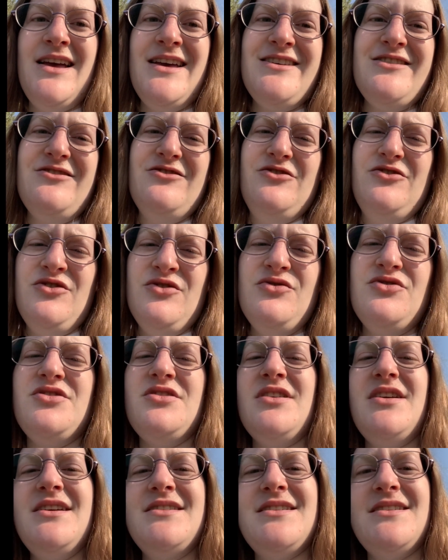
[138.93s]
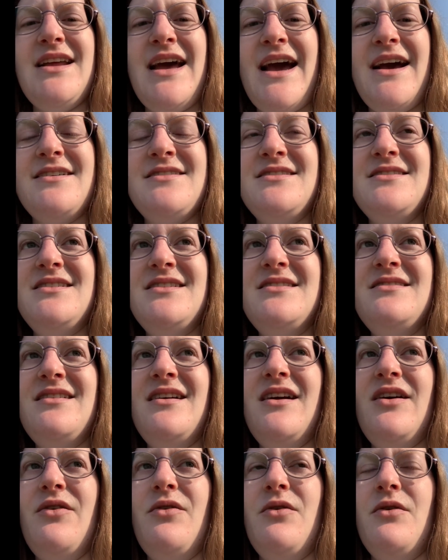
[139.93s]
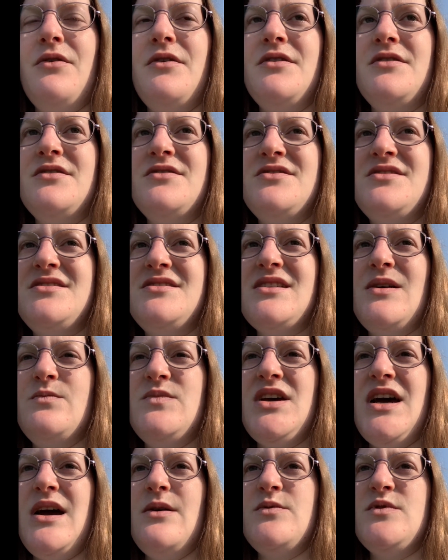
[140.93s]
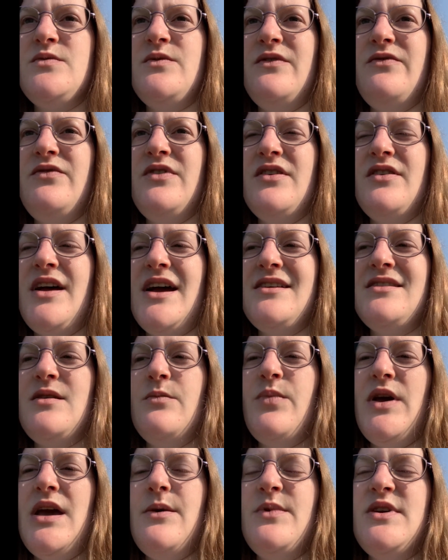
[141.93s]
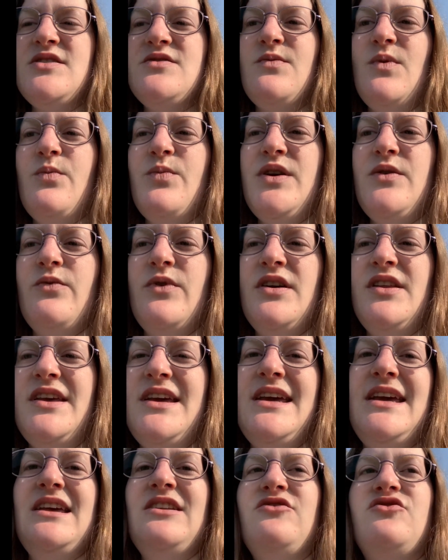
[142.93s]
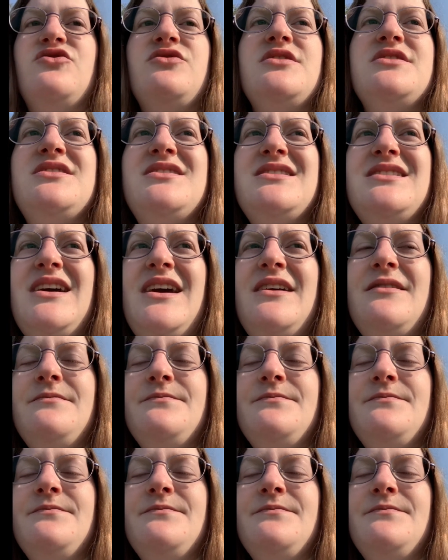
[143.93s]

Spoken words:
Usually it's an accident, or sometimes we feel like the babies will be really interesting.